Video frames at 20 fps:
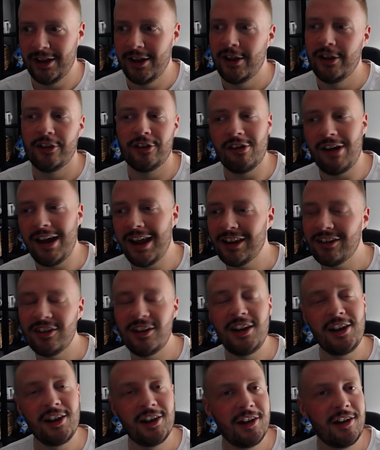So I
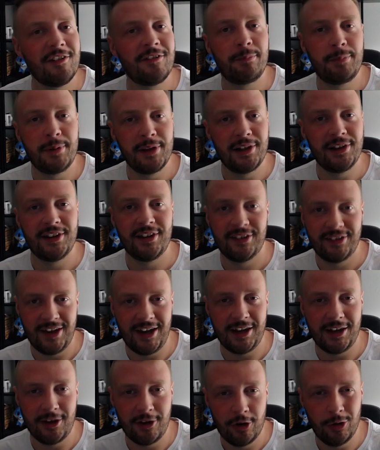actually love building
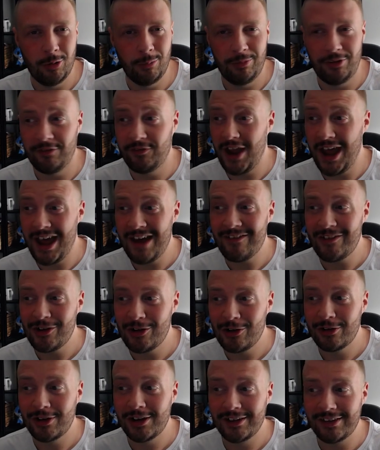tiny homes. If you haven't
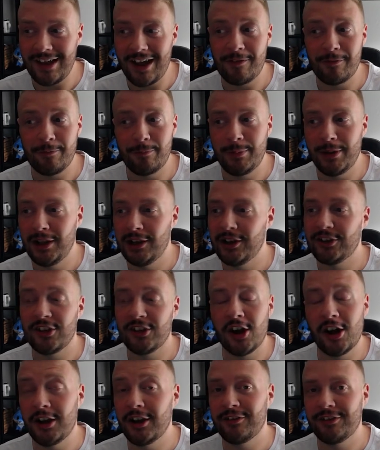noticed, I've built a
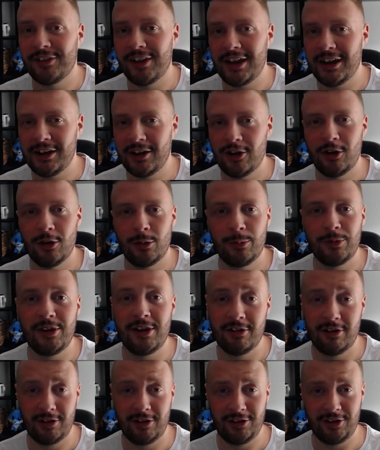ton of tiny homes here
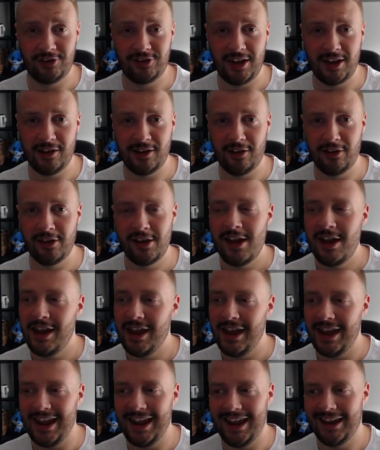on the channel,
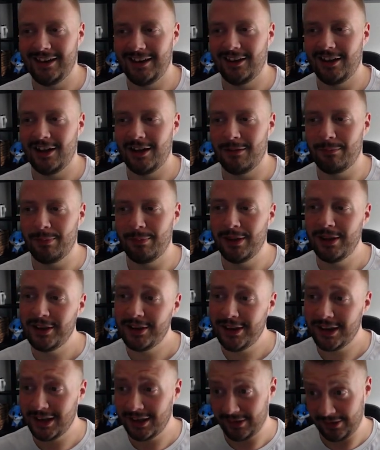and
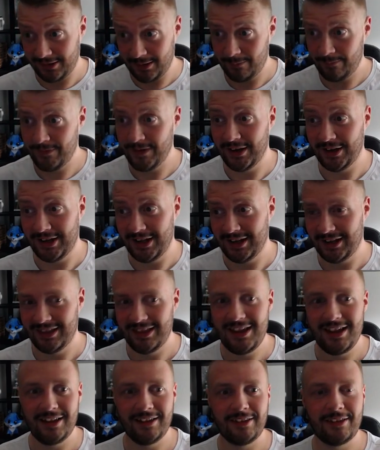building something like
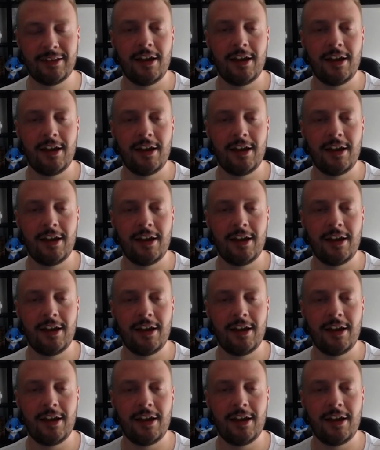this